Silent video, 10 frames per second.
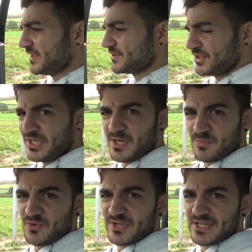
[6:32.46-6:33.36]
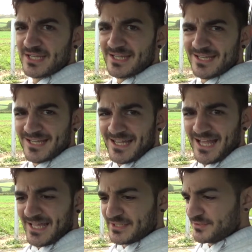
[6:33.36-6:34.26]
to the airport in it,
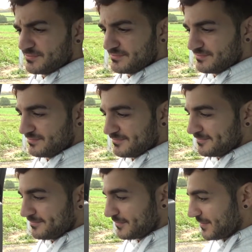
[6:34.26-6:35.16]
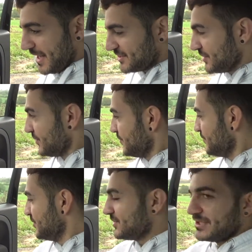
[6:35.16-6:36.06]
and as you
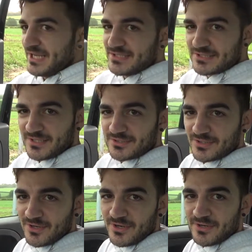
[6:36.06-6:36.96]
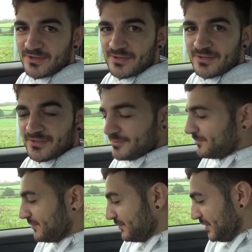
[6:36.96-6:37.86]
do, you just get inside the car,
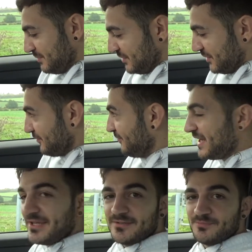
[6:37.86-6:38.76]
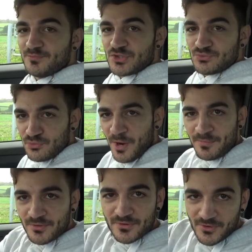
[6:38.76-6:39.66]
your feet just
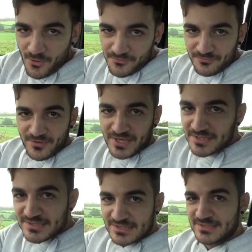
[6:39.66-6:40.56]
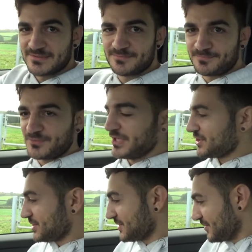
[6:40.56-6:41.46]
rub on things, they
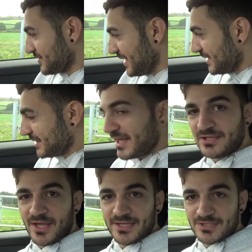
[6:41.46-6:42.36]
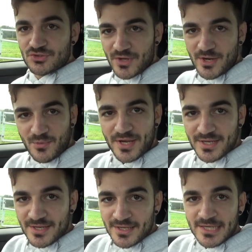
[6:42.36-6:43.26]
just, and like straight
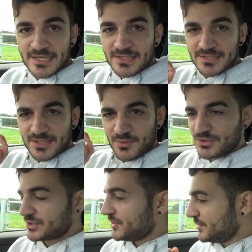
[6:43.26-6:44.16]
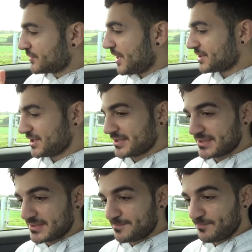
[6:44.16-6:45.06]
away there was 2
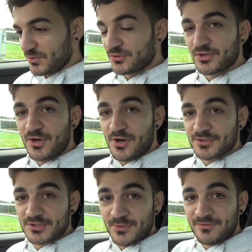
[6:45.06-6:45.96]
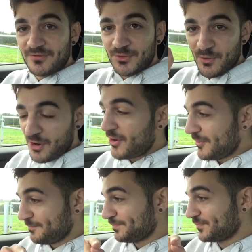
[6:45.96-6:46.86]
scratches on the car. So if you are